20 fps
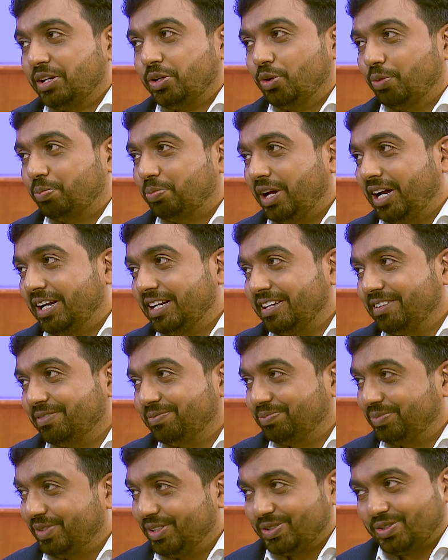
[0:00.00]
you're
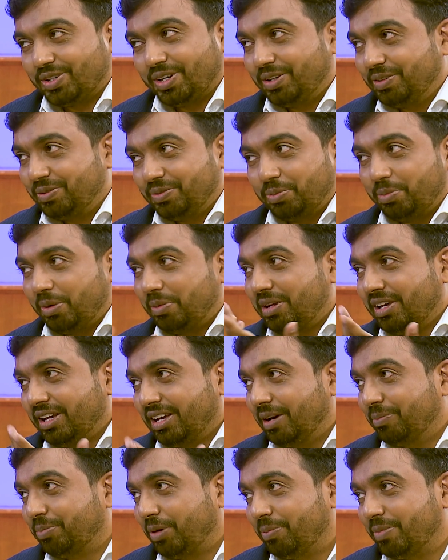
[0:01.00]
planning this year or maybe
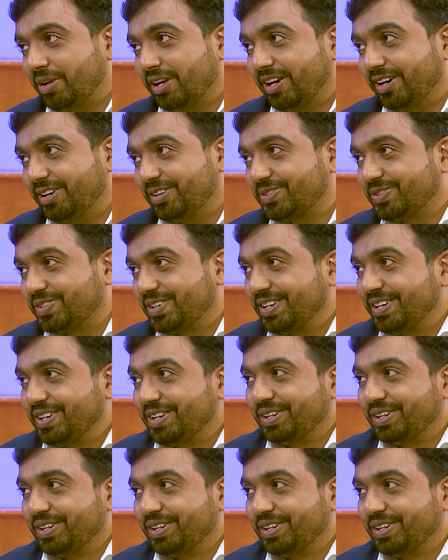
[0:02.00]
upcoming years?